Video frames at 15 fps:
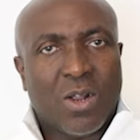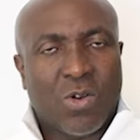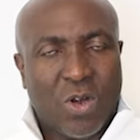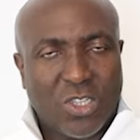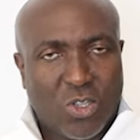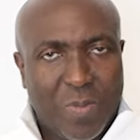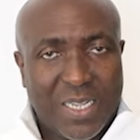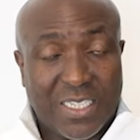
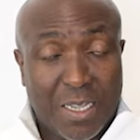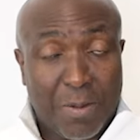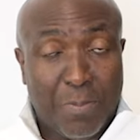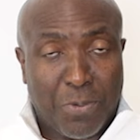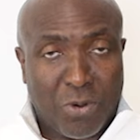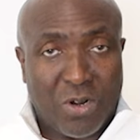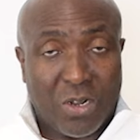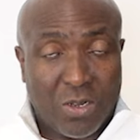Gross domestic
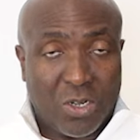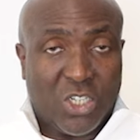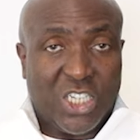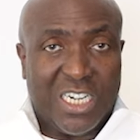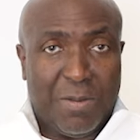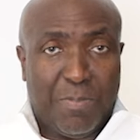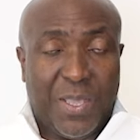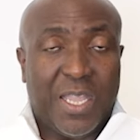product or
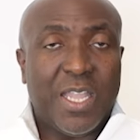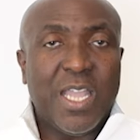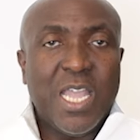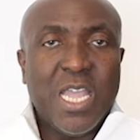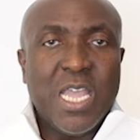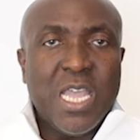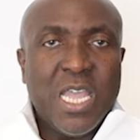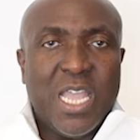GDP
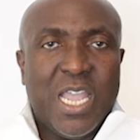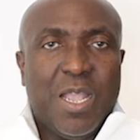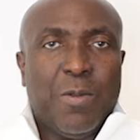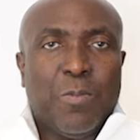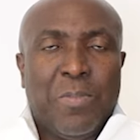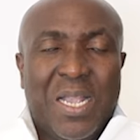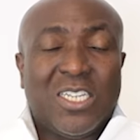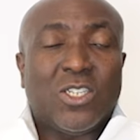
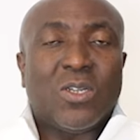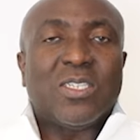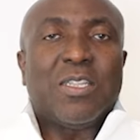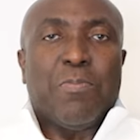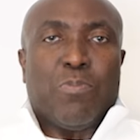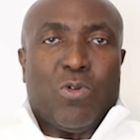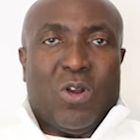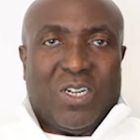measures
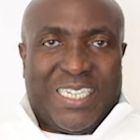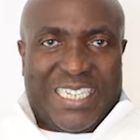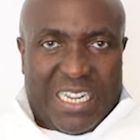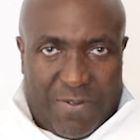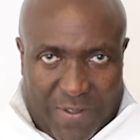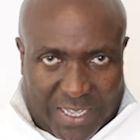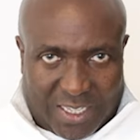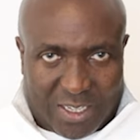the
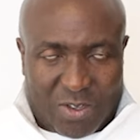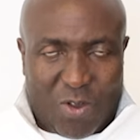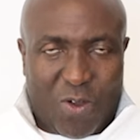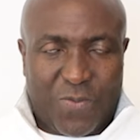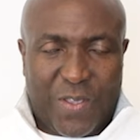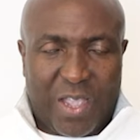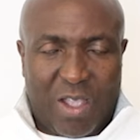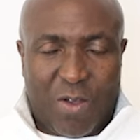productivity
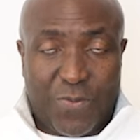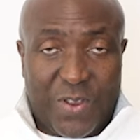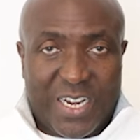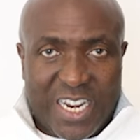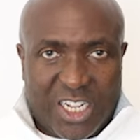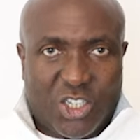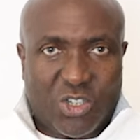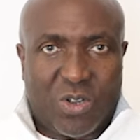of a, of a
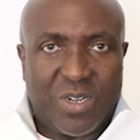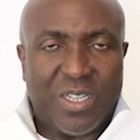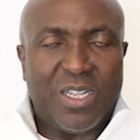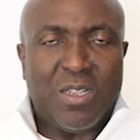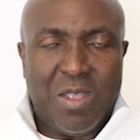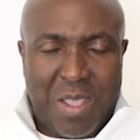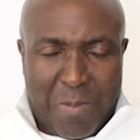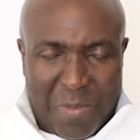nation.
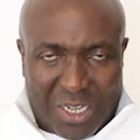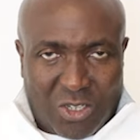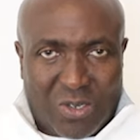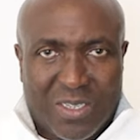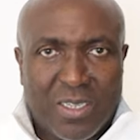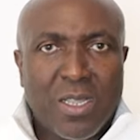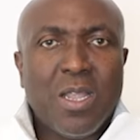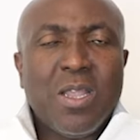It, it
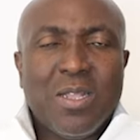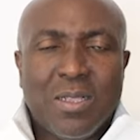measures,